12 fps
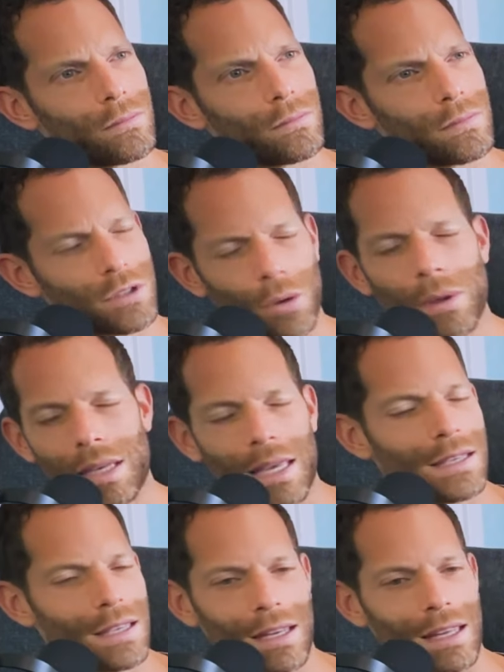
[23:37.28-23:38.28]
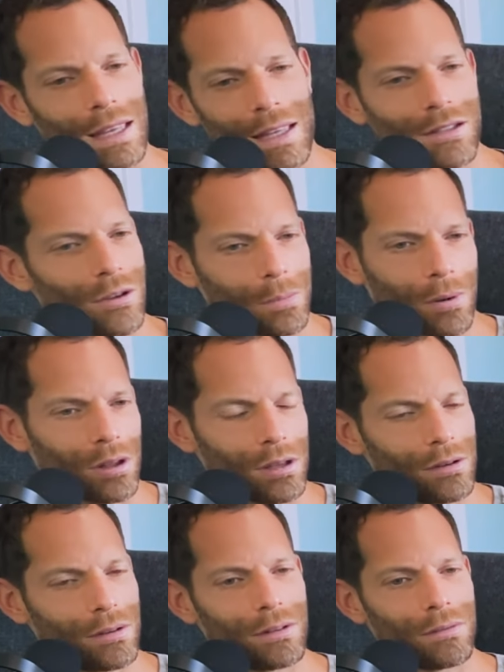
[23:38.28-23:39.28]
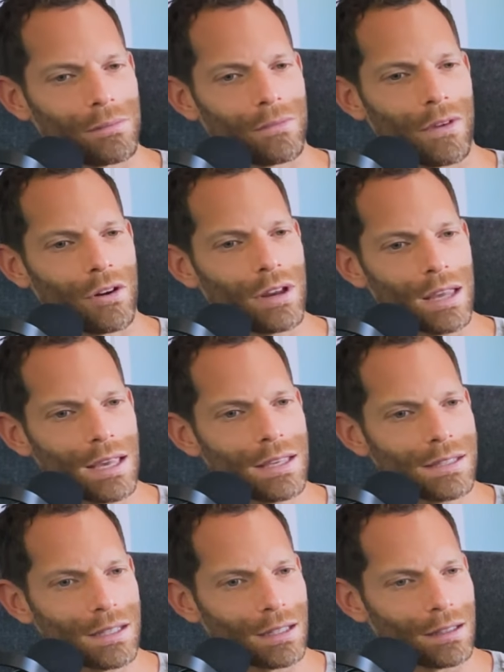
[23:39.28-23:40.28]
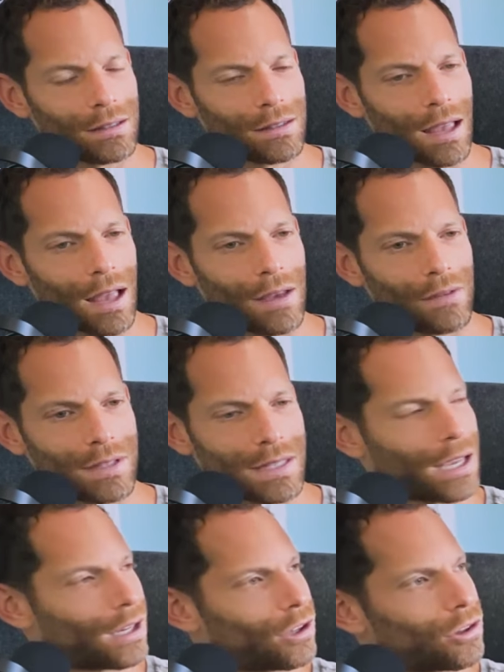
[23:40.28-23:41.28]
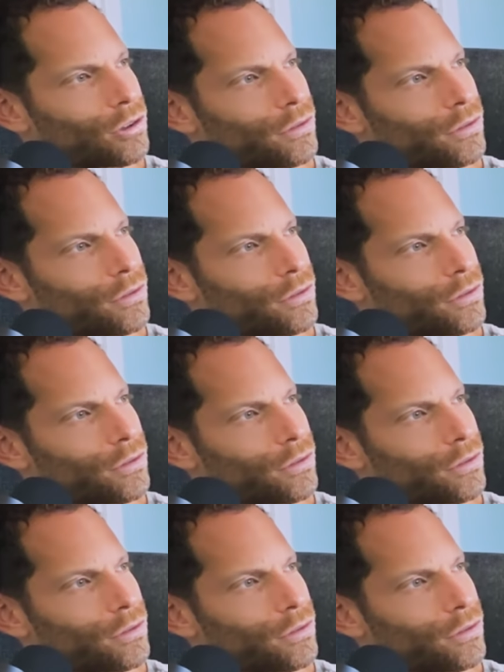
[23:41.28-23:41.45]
So is it it's probably very easy to have a secular